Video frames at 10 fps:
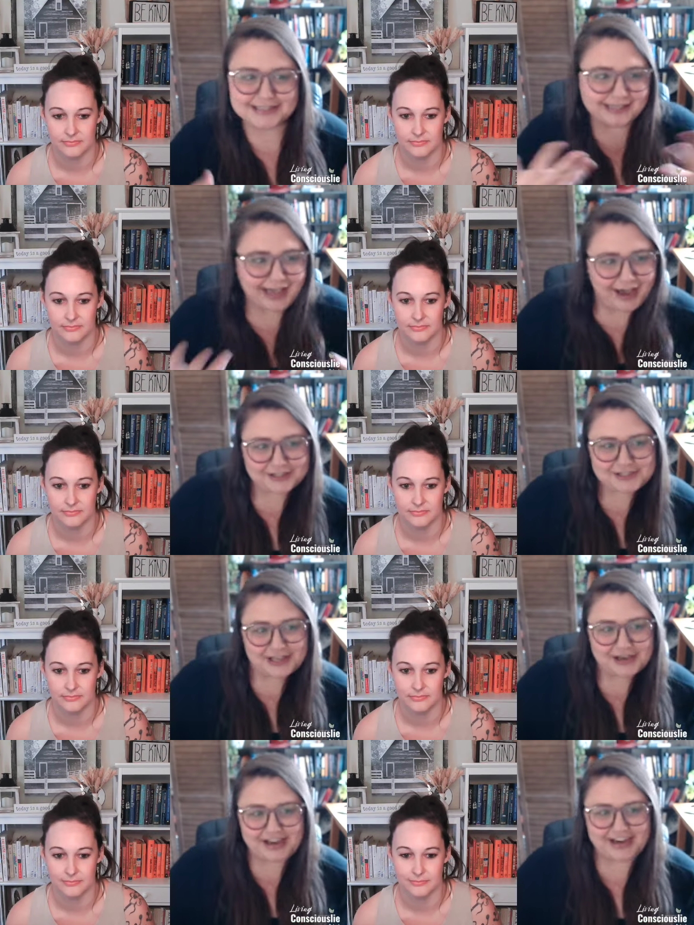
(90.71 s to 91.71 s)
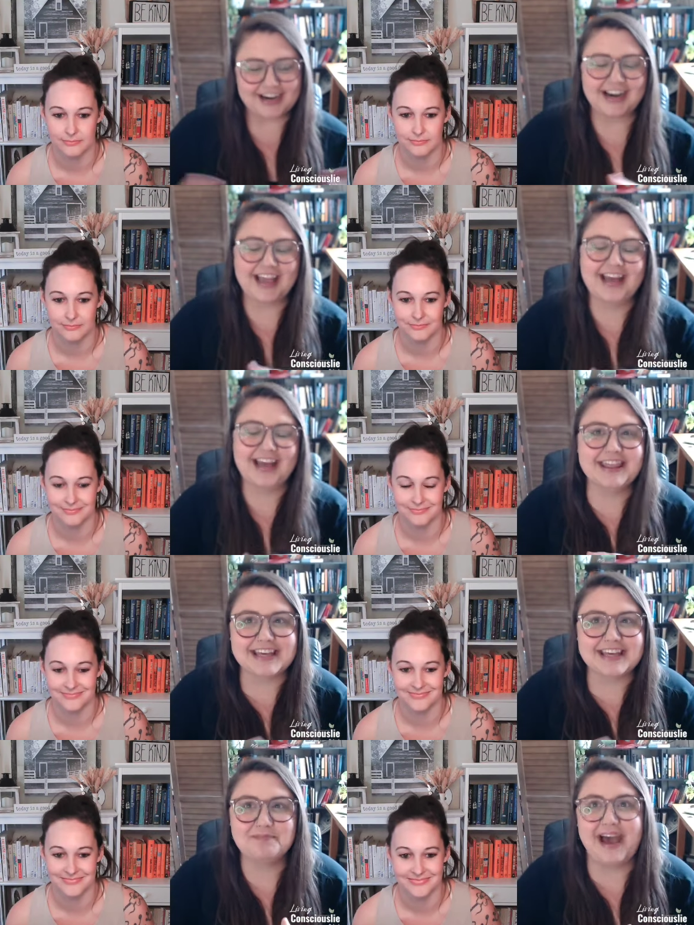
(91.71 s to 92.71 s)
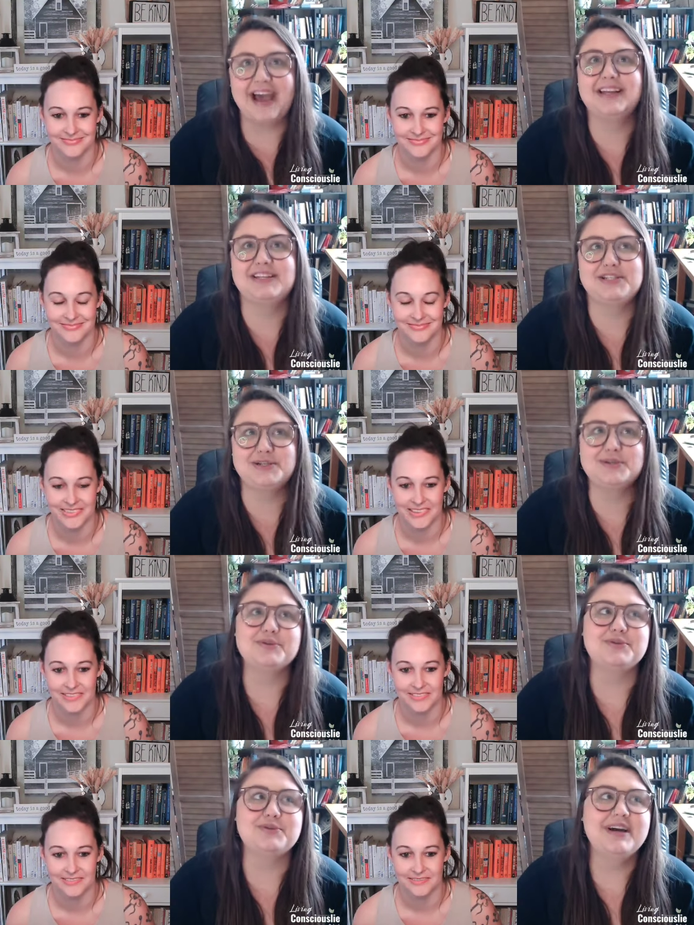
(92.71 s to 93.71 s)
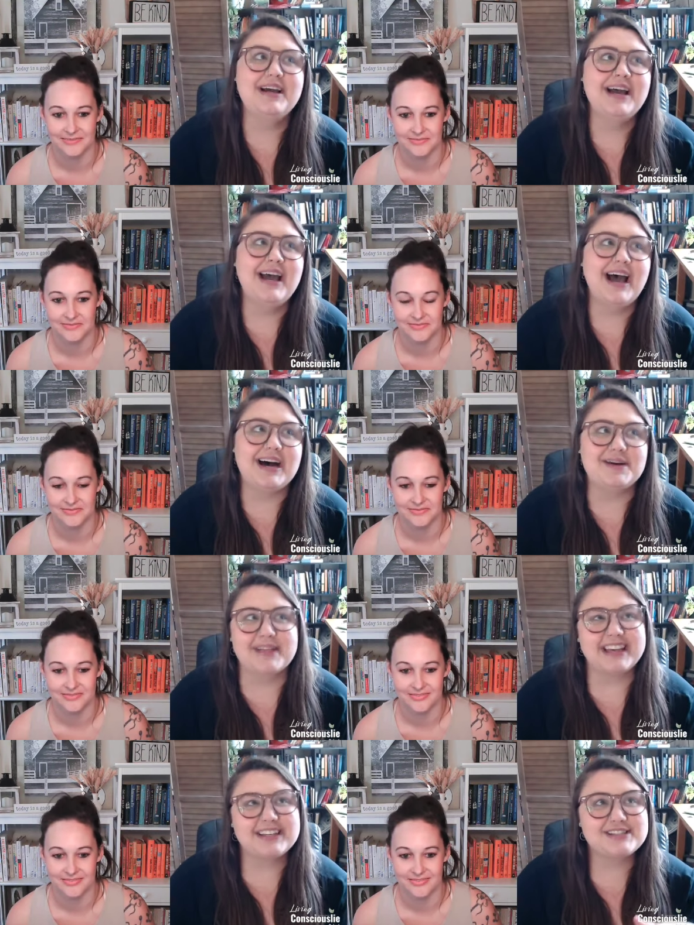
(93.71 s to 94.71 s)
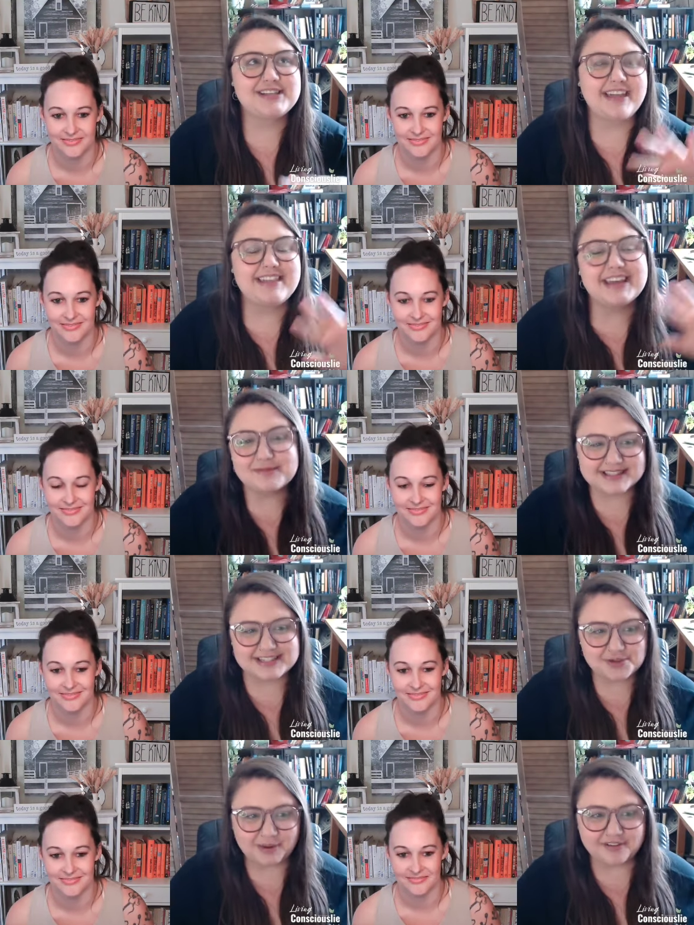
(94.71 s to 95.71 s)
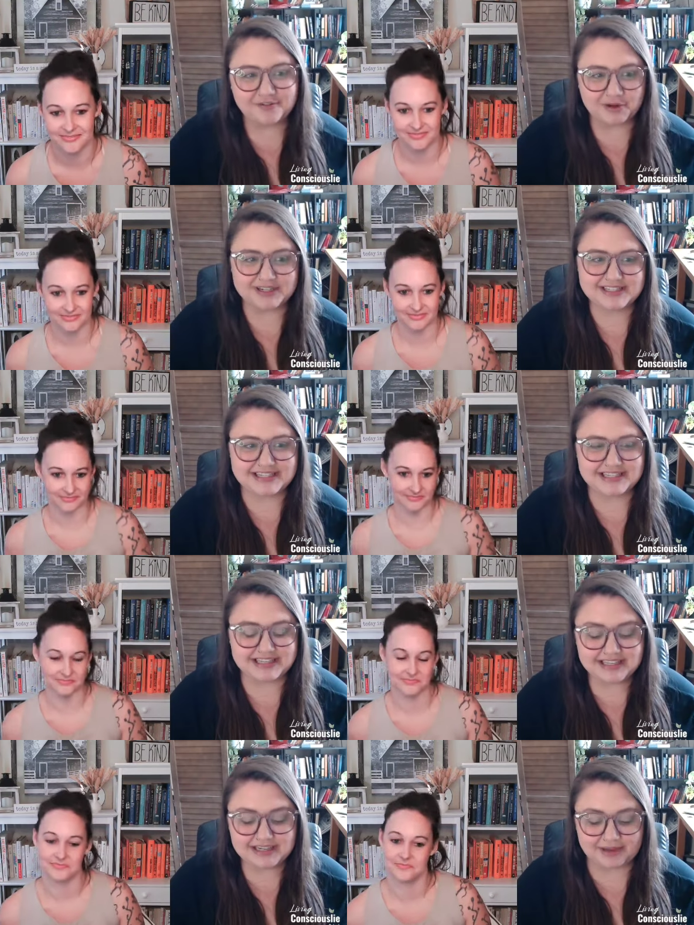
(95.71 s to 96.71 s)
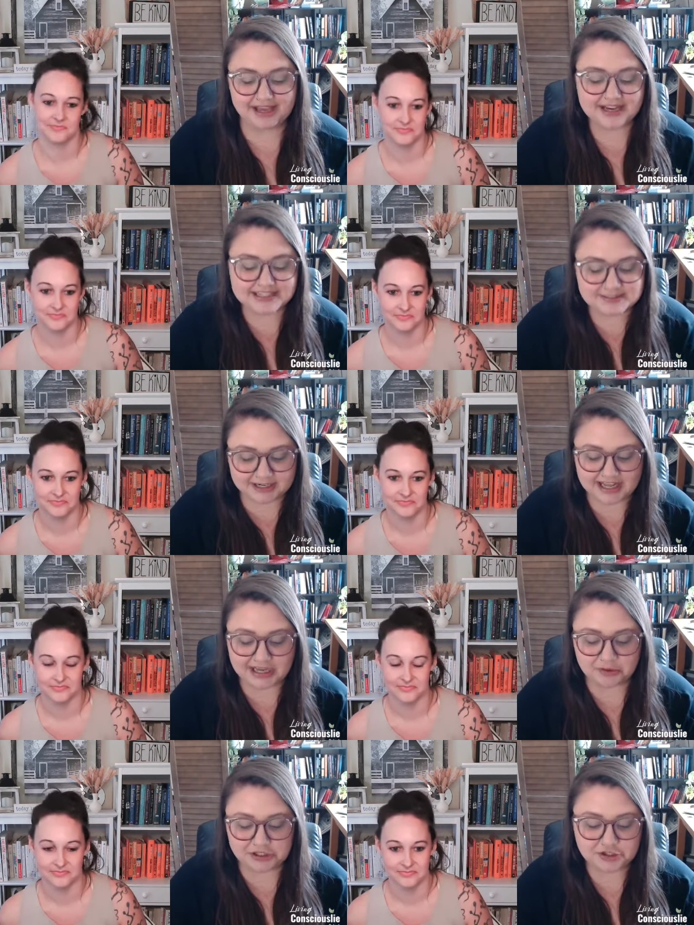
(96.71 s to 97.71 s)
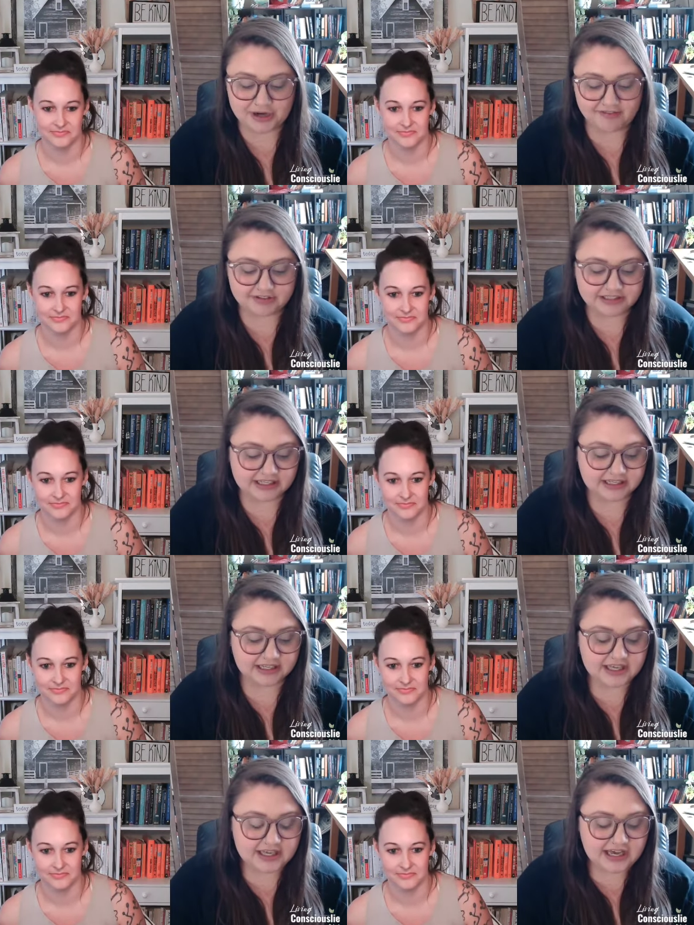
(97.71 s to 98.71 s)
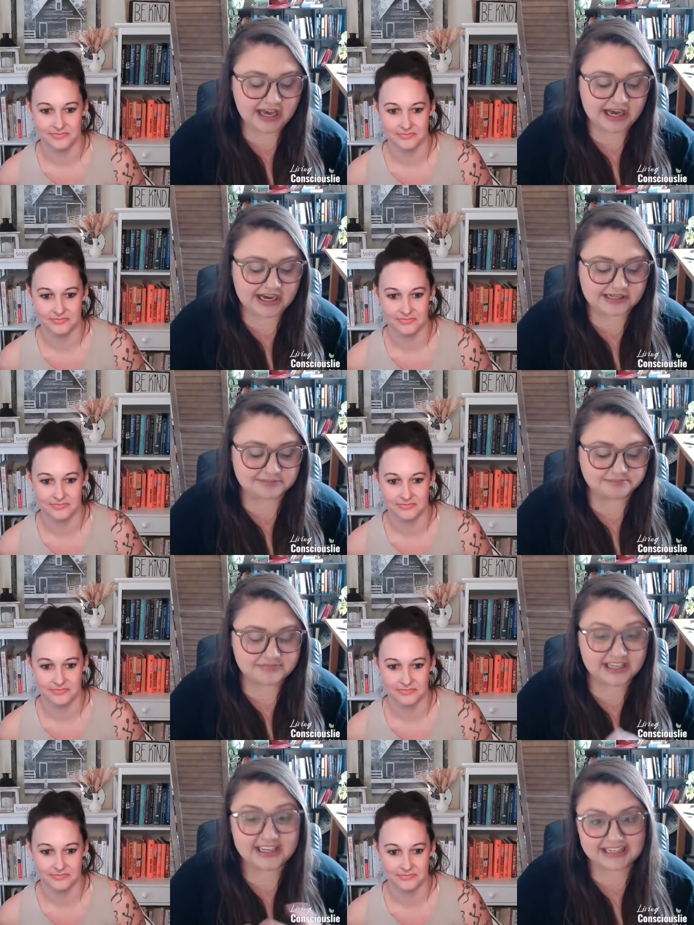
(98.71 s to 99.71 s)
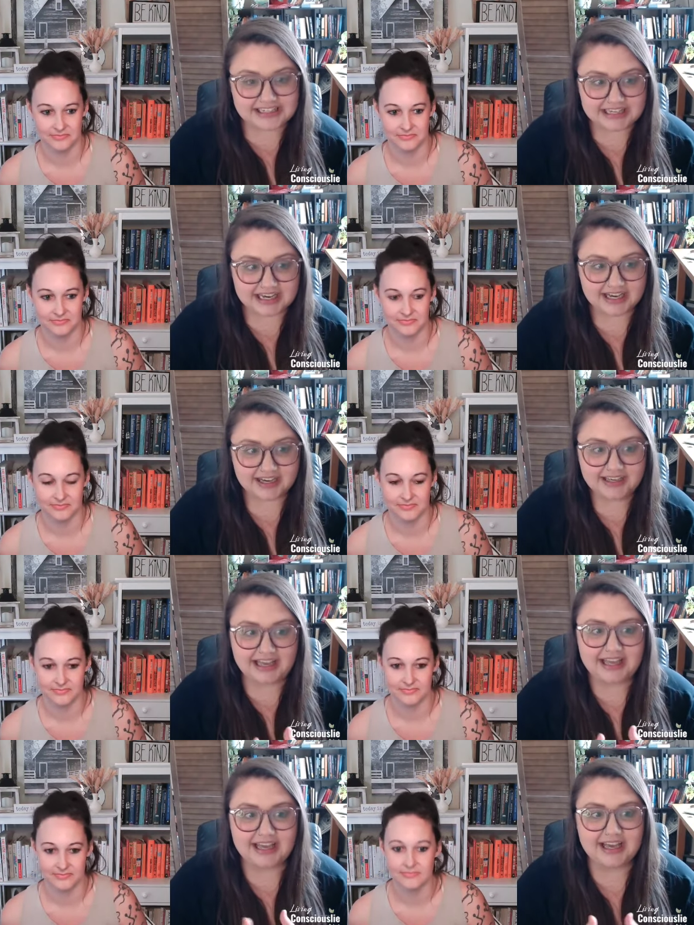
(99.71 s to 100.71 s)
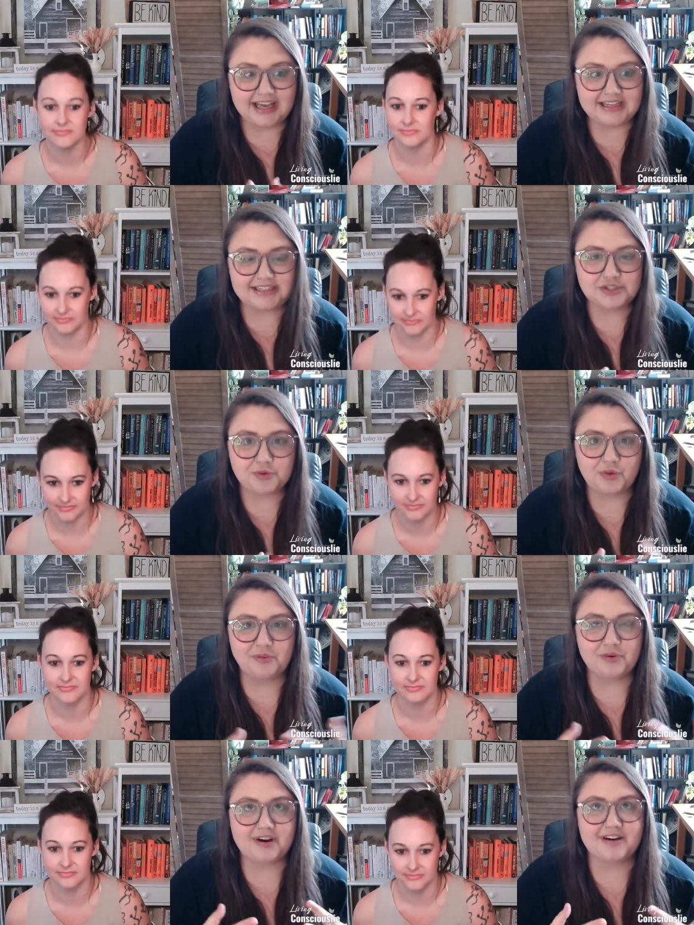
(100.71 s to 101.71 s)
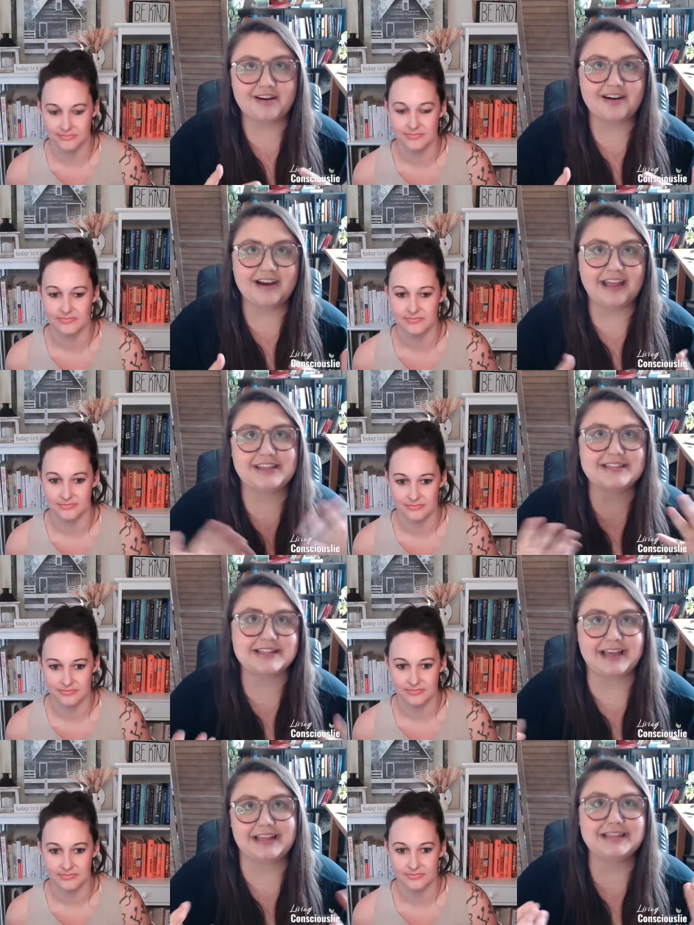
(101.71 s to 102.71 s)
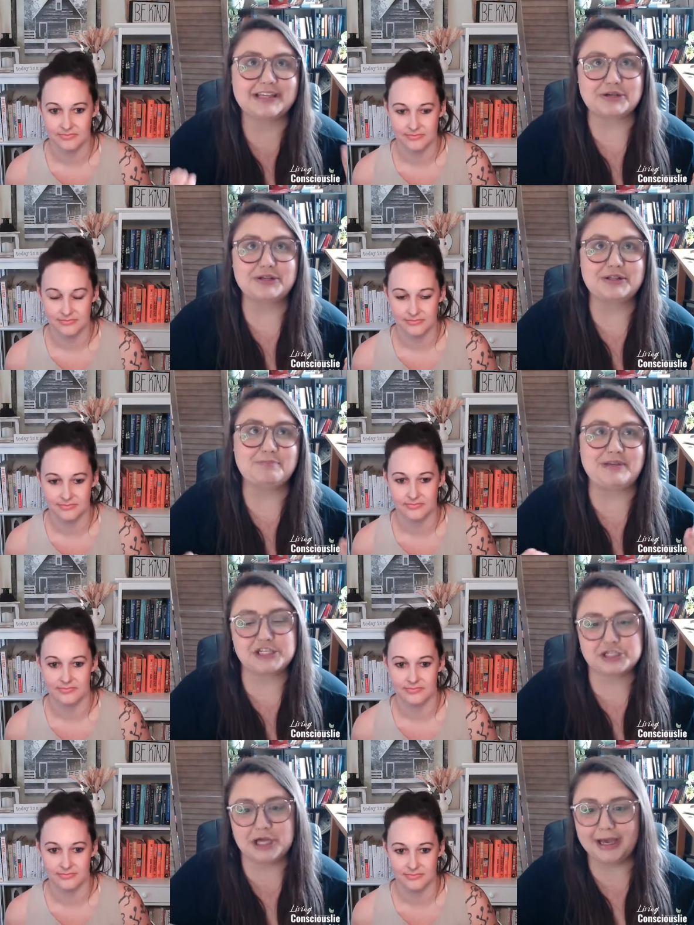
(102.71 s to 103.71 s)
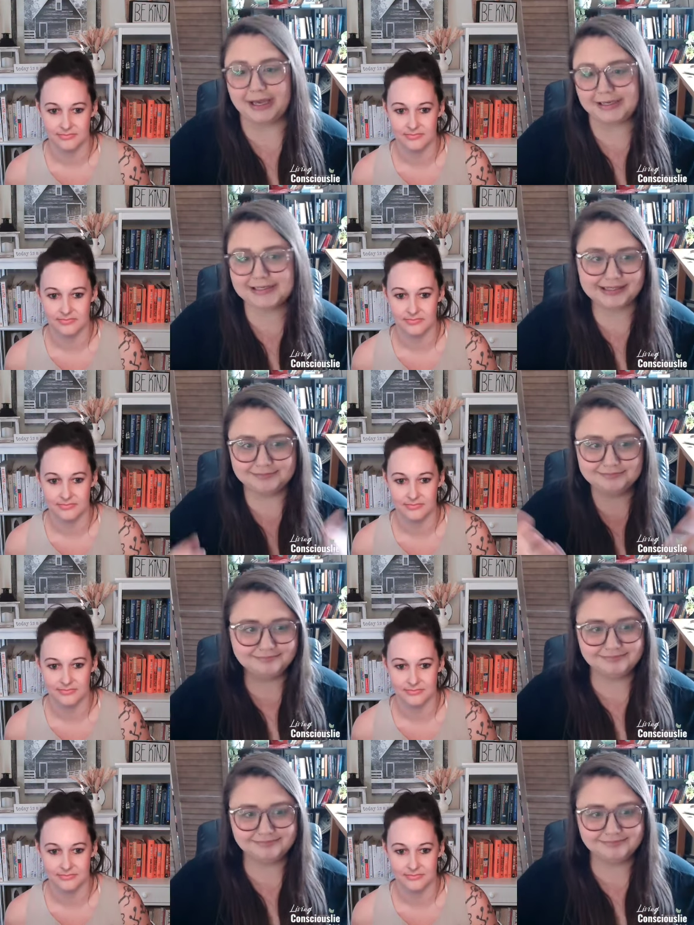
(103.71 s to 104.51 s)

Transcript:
Speaker 1: ask like, how did you get here? And I think back to, um, like, I think it was in twenty fourteen, my husband and I were traveling, um, in India, and mm-hmm. we were at this like little beach hut,